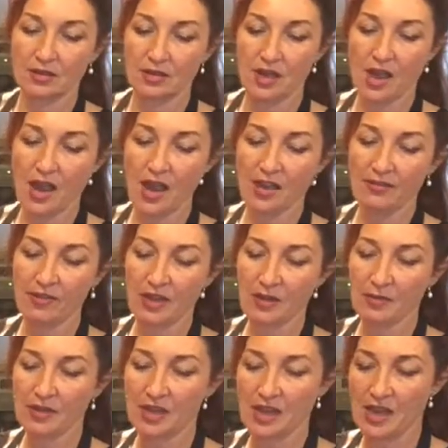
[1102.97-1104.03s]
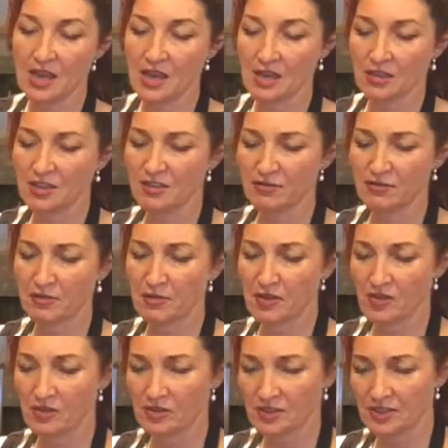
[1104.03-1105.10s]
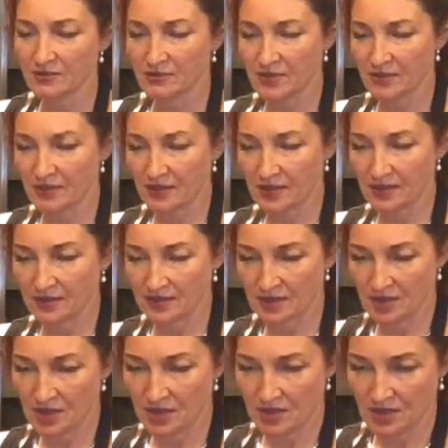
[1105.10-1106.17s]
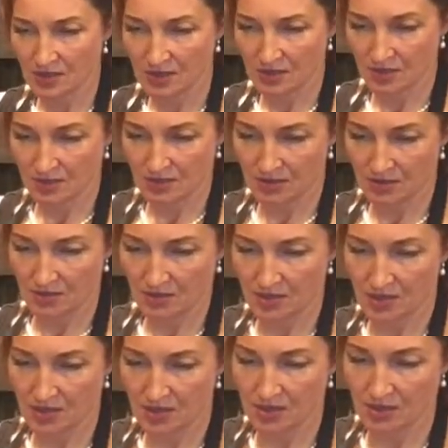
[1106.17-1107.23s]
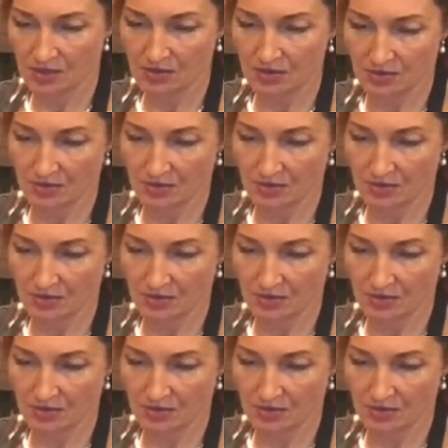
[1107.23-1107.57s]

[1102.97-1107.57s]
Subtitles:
High in vitamin A, different minerals, different things. And